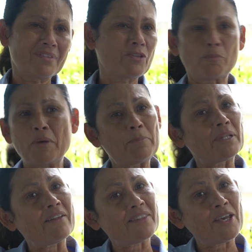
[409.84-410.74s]
there are people
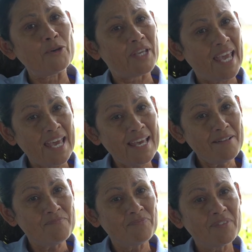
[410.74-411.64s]
out there who care
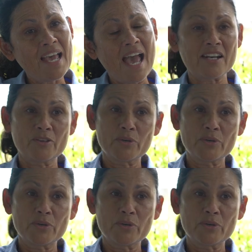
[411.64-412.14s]
and